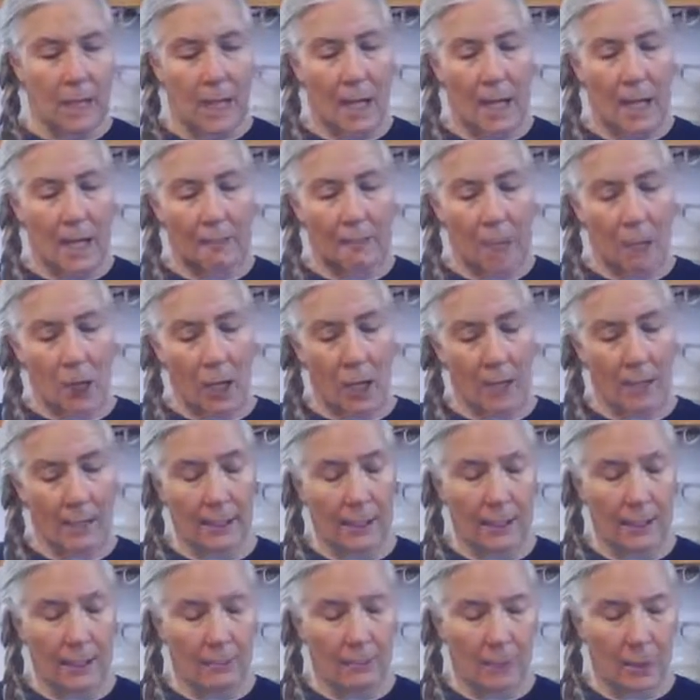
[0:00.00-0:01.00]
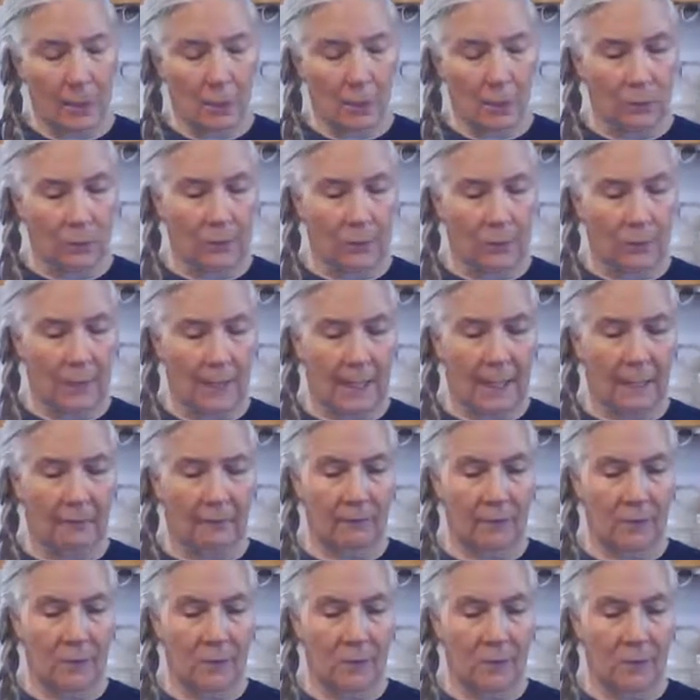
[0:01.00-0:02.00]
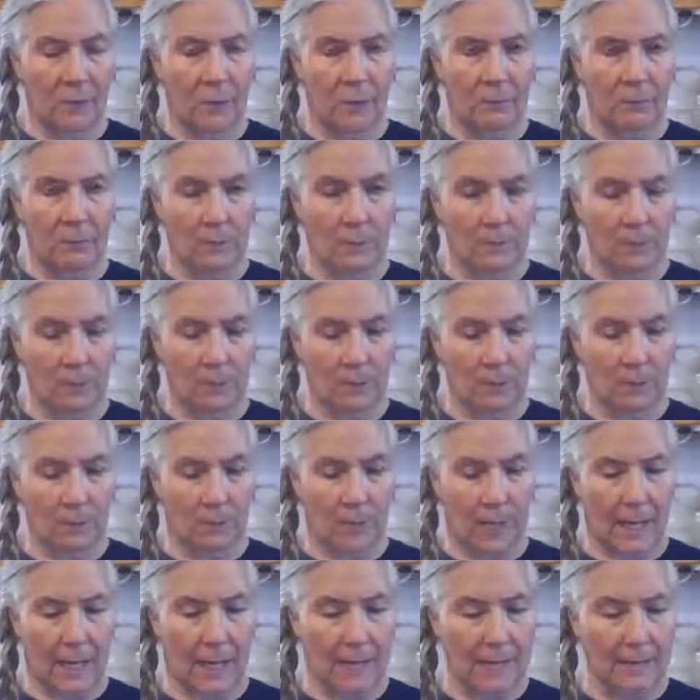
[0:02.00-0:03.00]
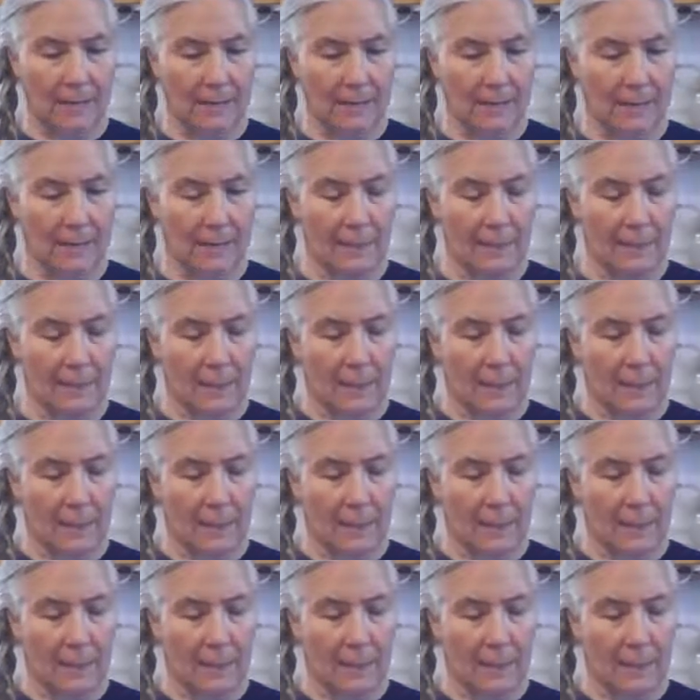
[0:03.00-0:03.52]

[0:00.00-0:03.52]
I'm talking about the heavy-duty biblical guys.